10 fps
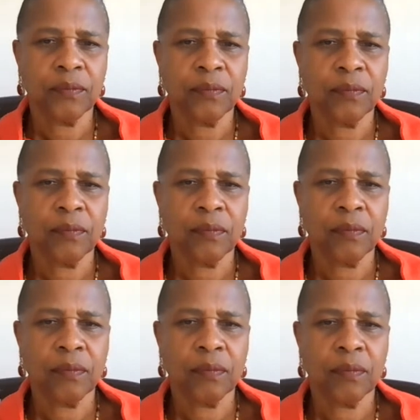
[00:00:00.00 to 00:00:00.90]

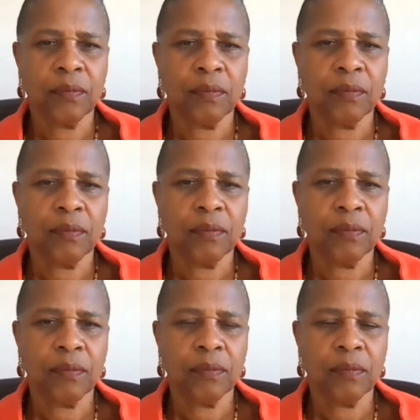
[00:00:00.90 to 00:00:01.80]

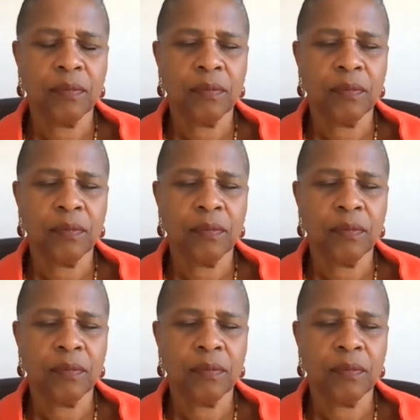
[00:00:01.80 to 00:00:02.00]
[no speech]